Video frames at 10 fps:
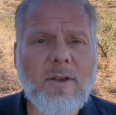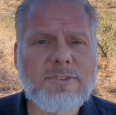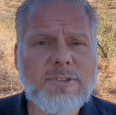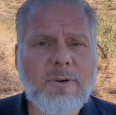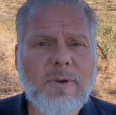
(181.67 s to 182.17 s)
and
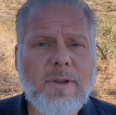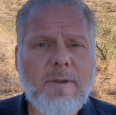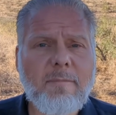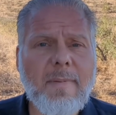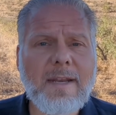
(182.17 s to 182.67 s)
also,
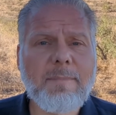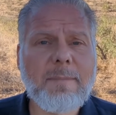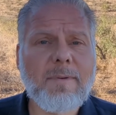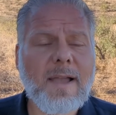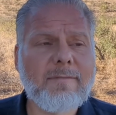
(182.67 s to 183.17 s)
many
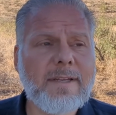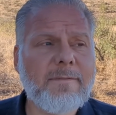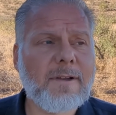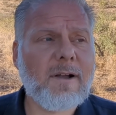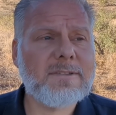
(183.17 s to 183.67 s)
people have
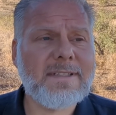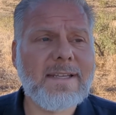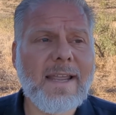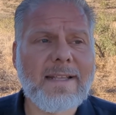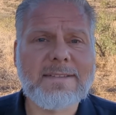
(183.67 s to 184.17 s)
difficulty
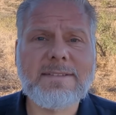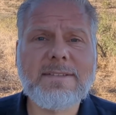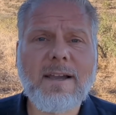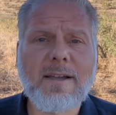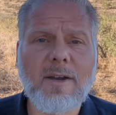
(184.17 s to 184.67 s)
getting
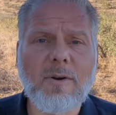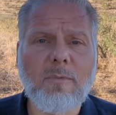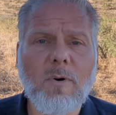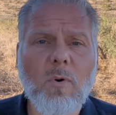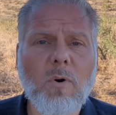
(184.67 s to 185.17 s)

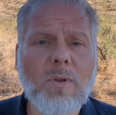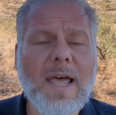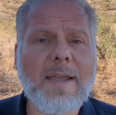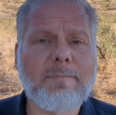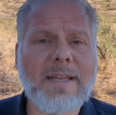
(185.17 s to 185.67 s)
stucco or
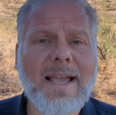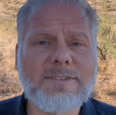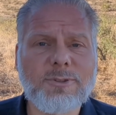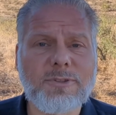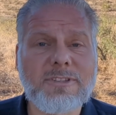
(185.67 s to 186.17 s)
lime
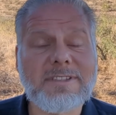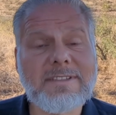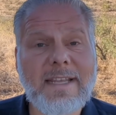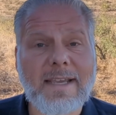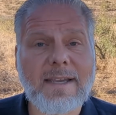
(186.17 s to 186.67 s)
plaster to
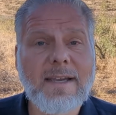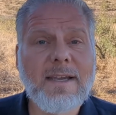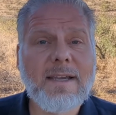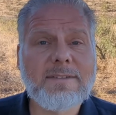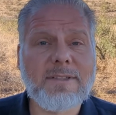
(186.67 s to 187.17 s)
stick
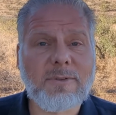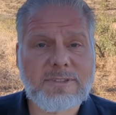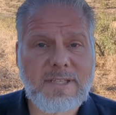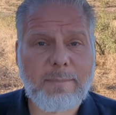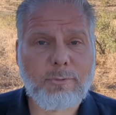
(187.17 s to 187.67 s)
to those
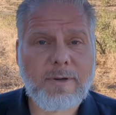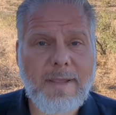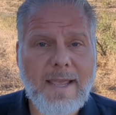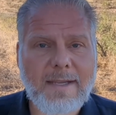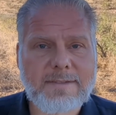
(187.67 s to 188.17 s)
slippery
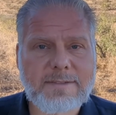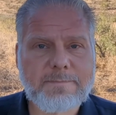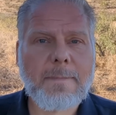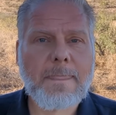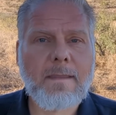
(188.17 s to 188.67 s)
bags.
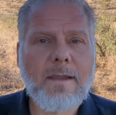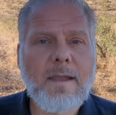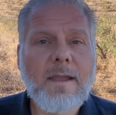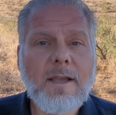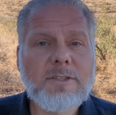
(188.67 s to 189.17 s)

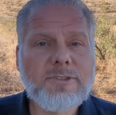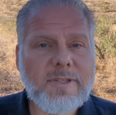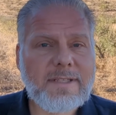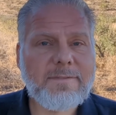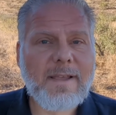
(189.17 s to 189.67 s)
So
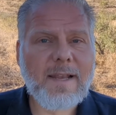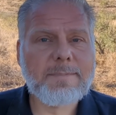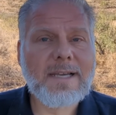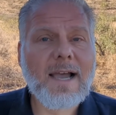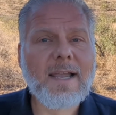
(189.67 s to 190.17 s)
they
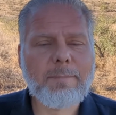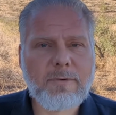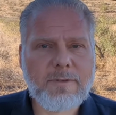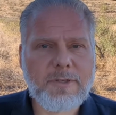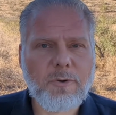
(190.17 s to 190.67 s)
developed
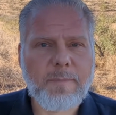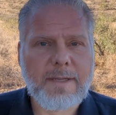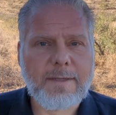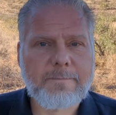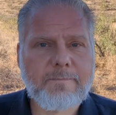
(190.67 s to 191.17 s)

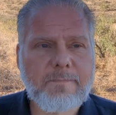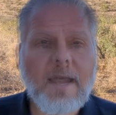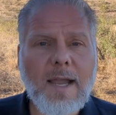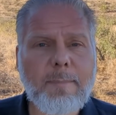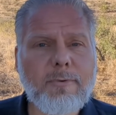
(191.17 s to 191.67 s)
hyperadobe.
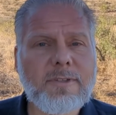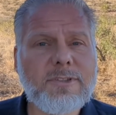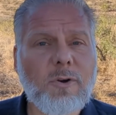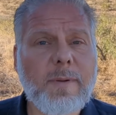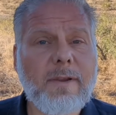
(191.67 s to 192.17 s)

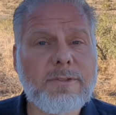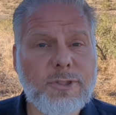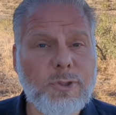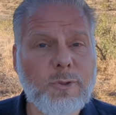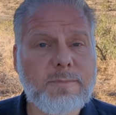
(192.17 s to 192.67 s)
Hyperadobe are
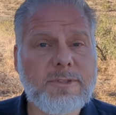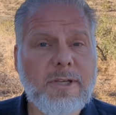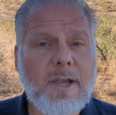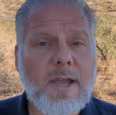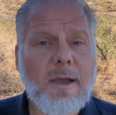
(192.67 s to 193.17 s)
tubes,
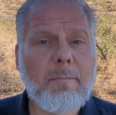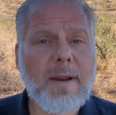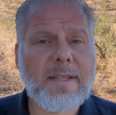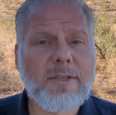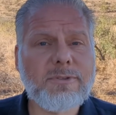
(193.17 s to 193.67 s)

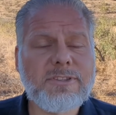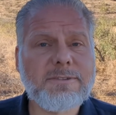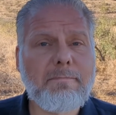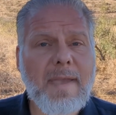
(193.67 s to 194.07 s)
but it uses